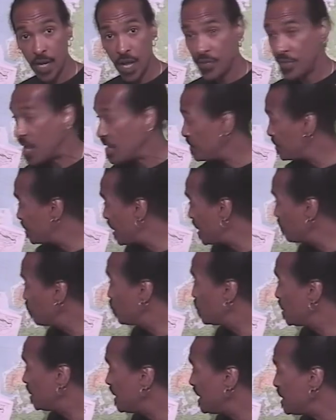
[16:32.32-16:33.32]
That then
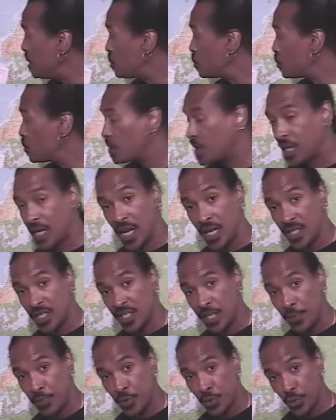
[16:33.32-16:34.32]
would lead to the
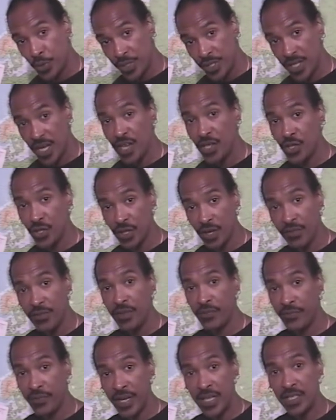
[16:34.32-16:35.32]
conceptualization of
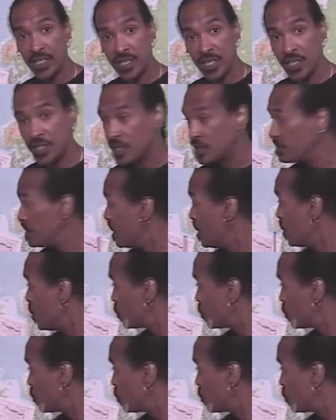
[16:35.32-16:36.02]
the faith system.